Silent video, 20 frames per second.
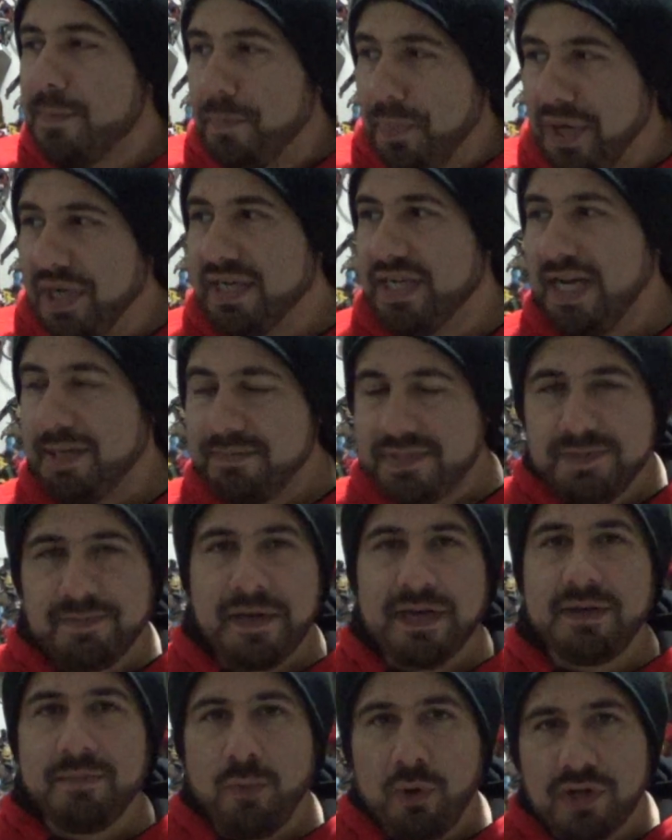But I'm
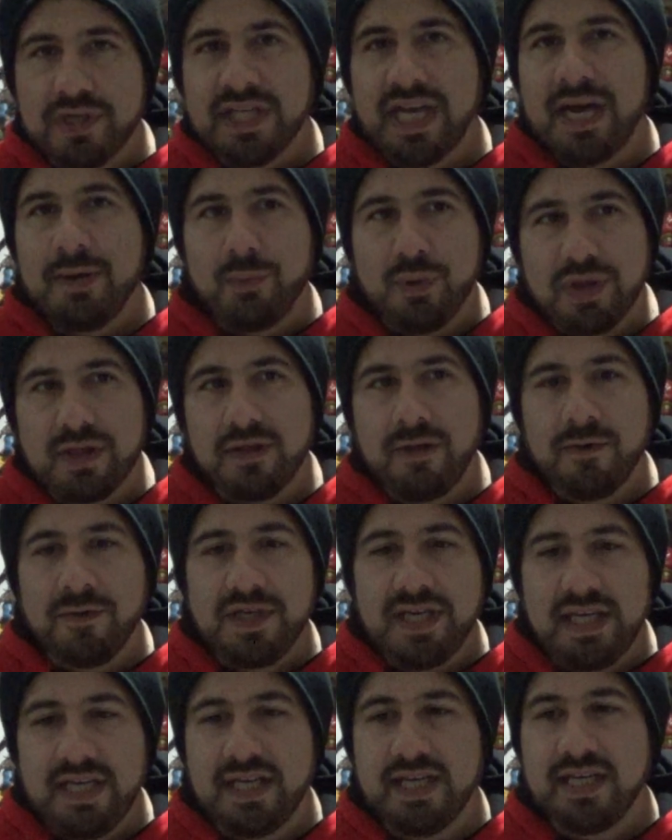spending more time with
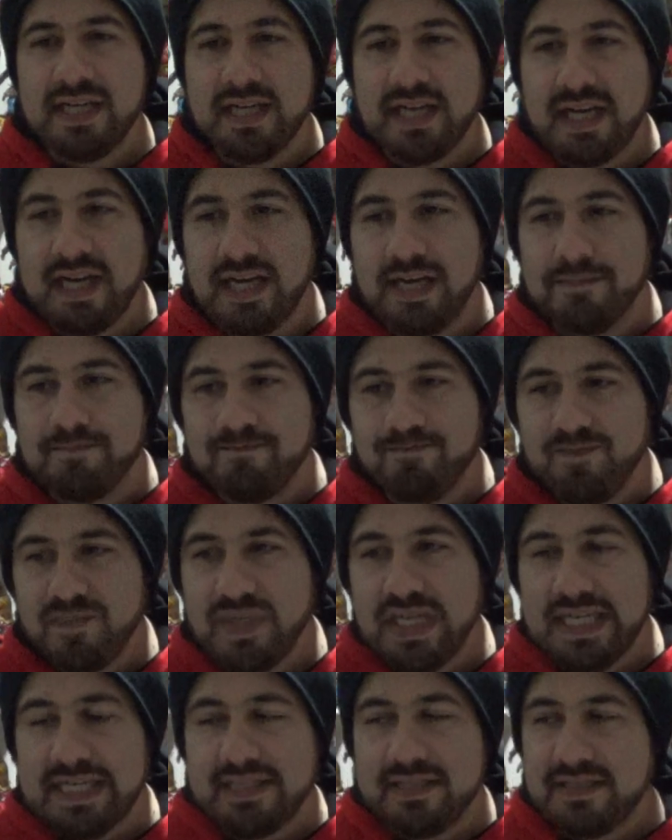Loki and, um,
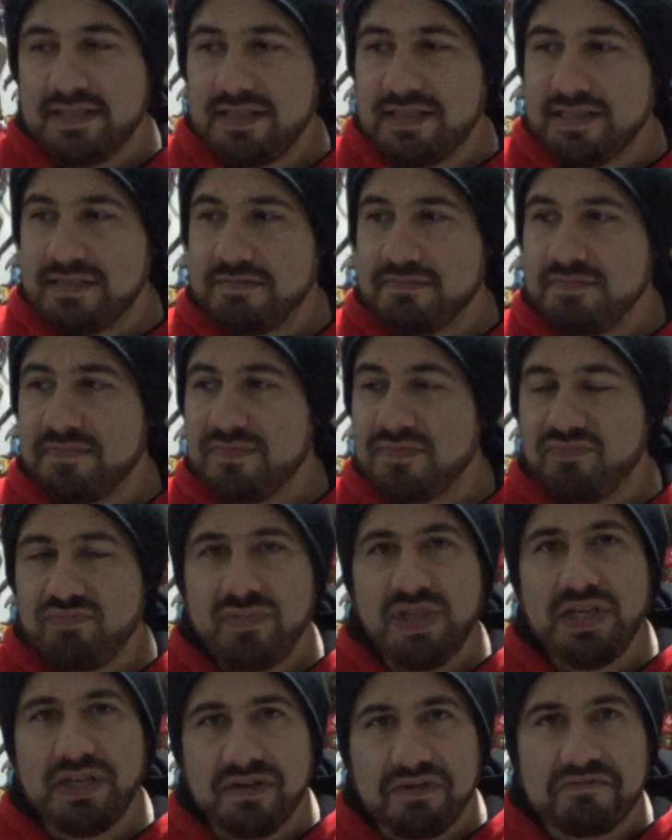and, and
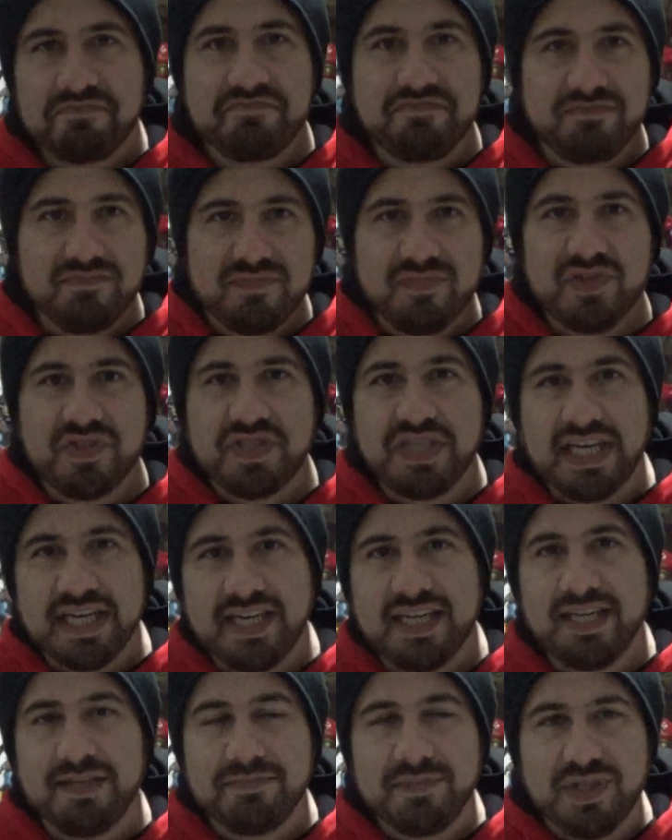you know,
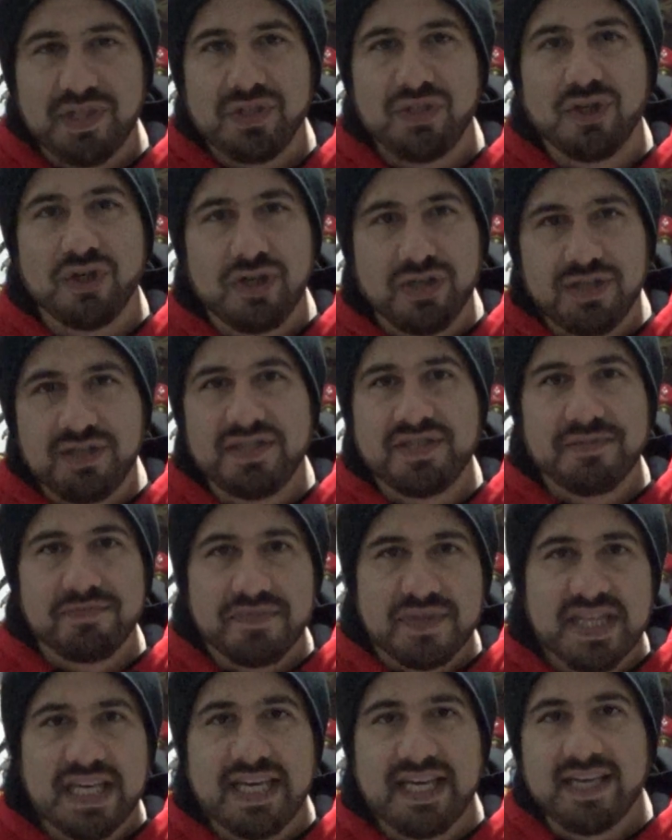getting him to learn
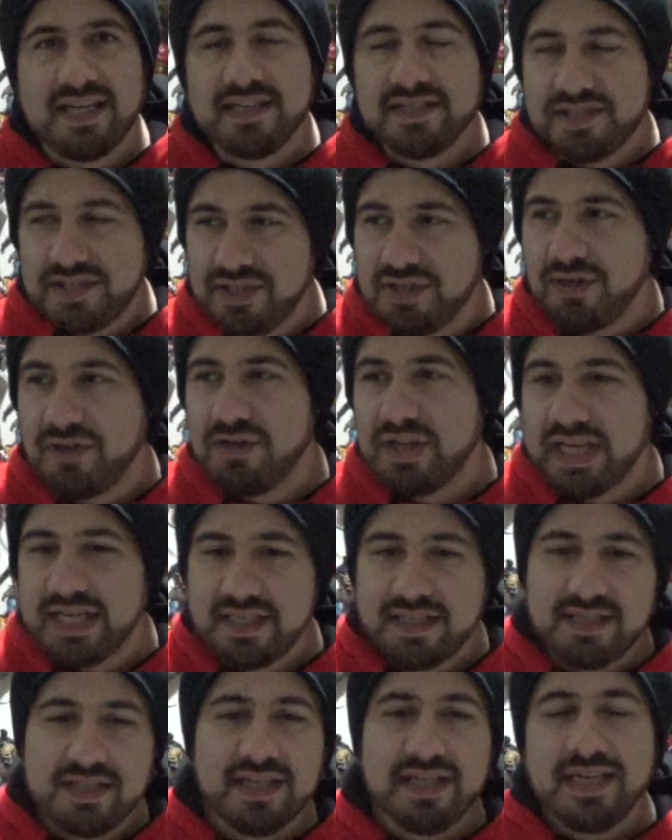some things, you know,
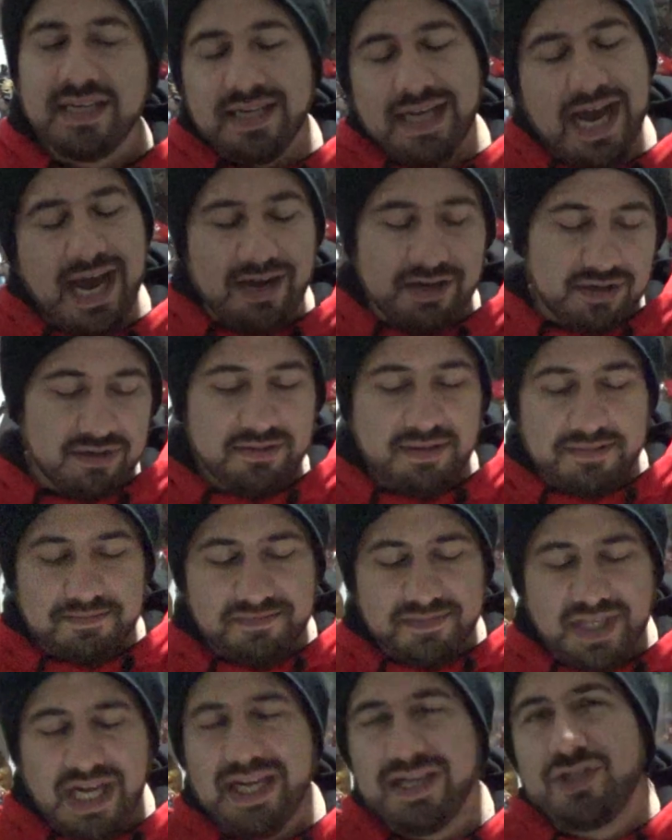like I don't know,
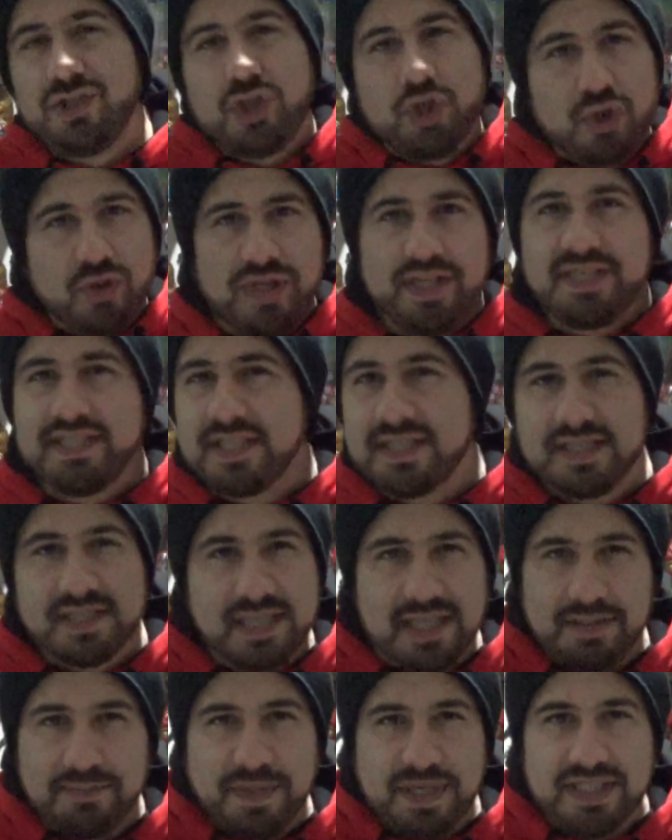not tricks, because
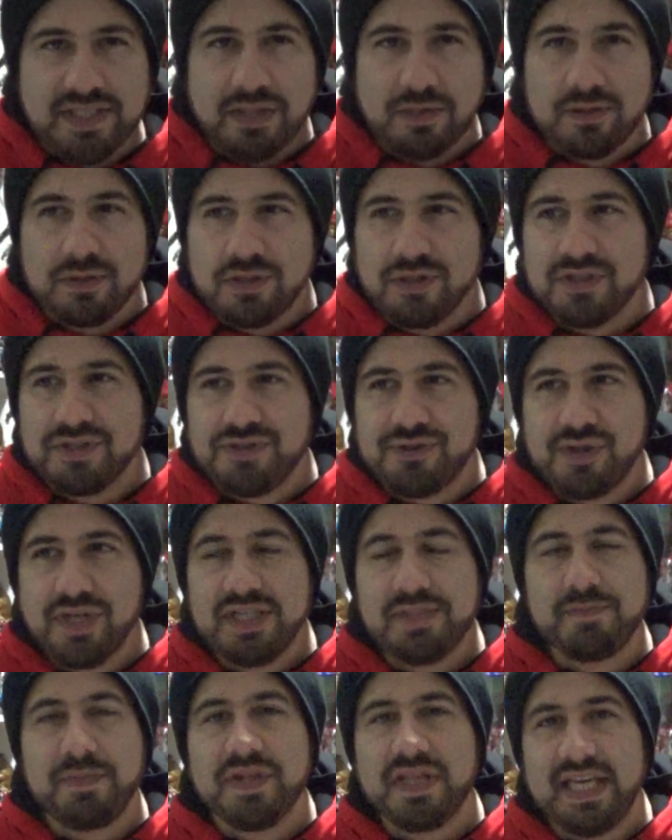guinea pigs don't learn
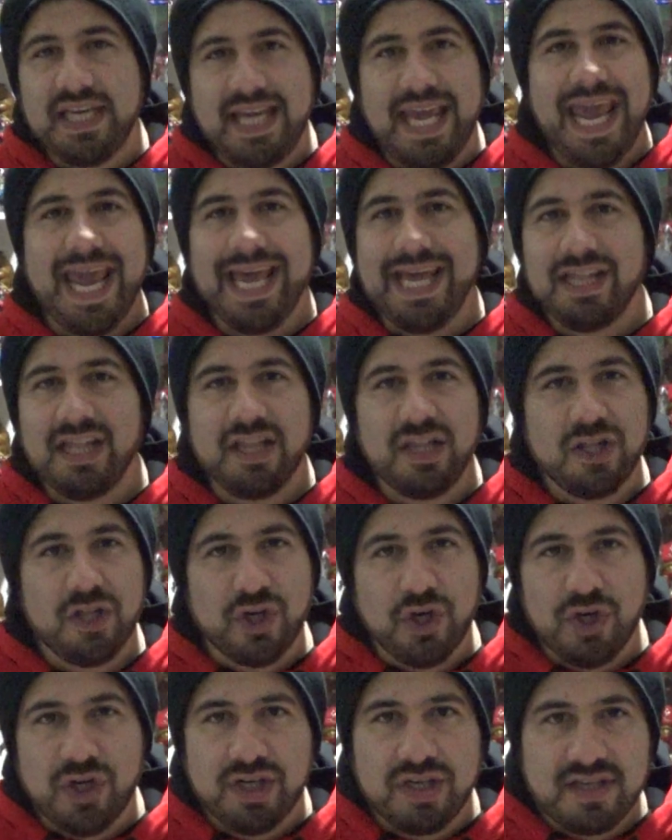tricks, but they can
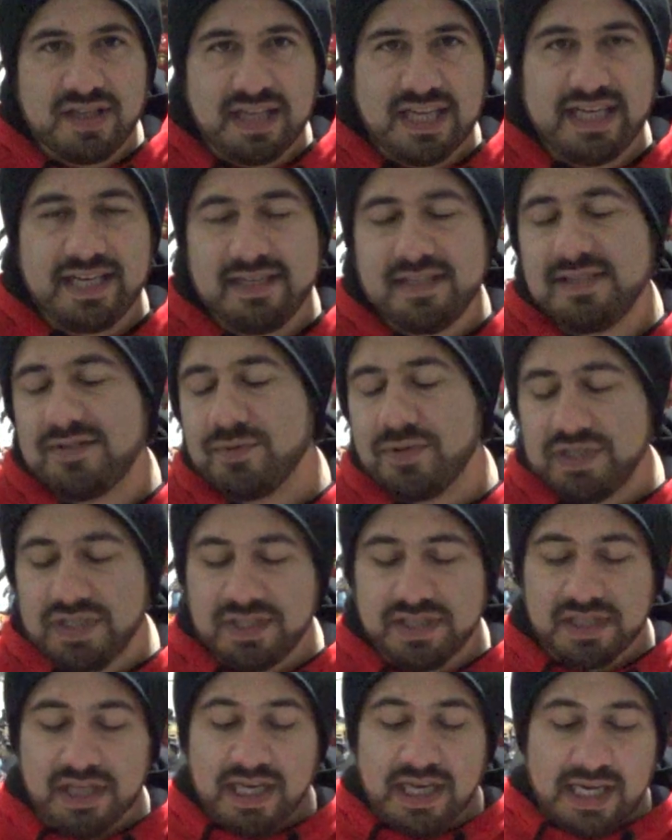learn things, which
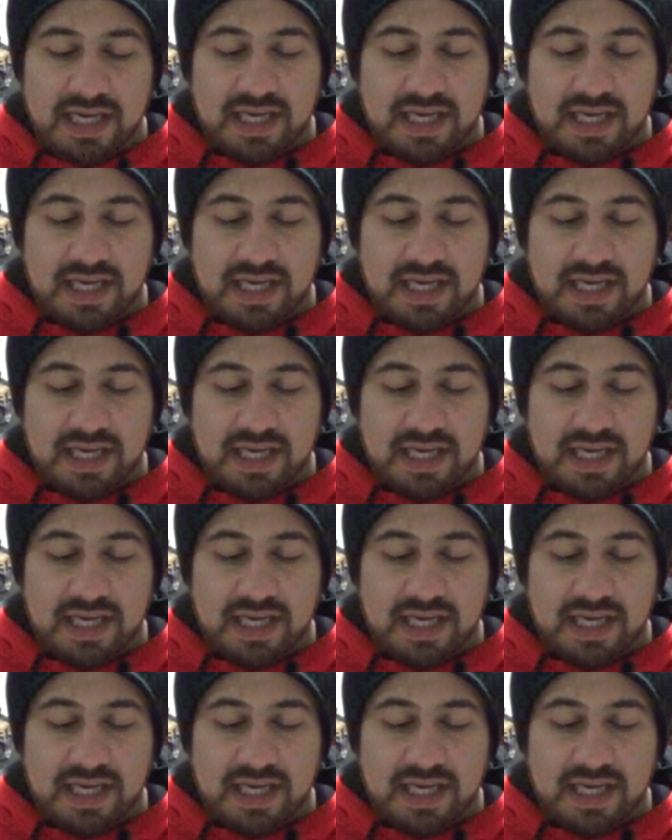is,